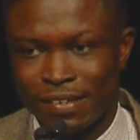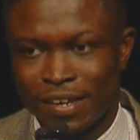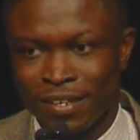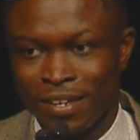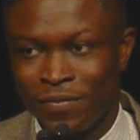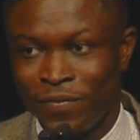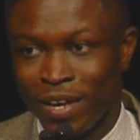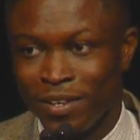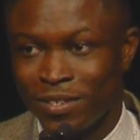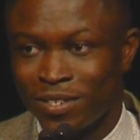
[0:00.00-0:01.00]
and in the
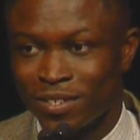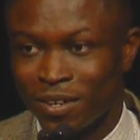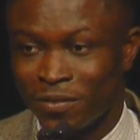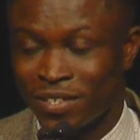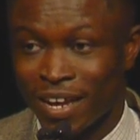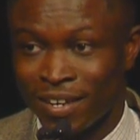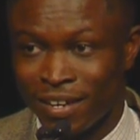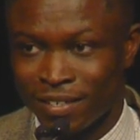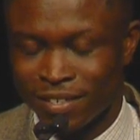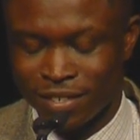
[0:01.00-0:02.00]
face of
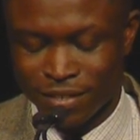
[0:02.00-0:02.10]
sadness,